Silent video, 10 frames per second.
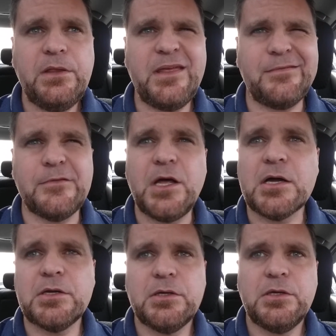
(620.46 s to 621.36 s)
that
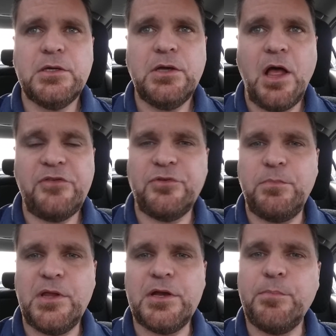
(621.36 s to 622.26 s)
luck also
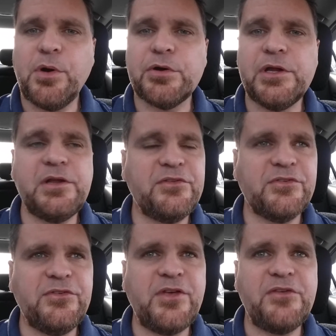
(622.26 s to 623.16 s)
played a part in his
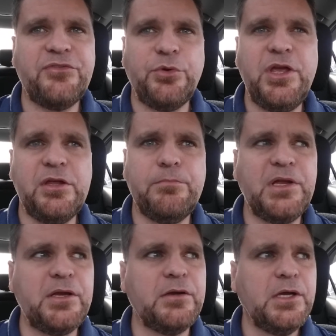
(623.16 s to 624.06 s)
success. So he
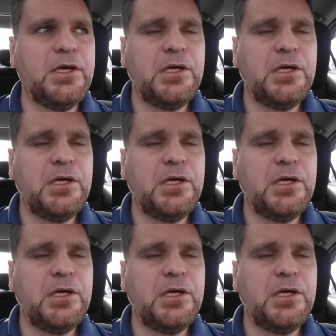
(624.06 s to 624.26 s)
admitted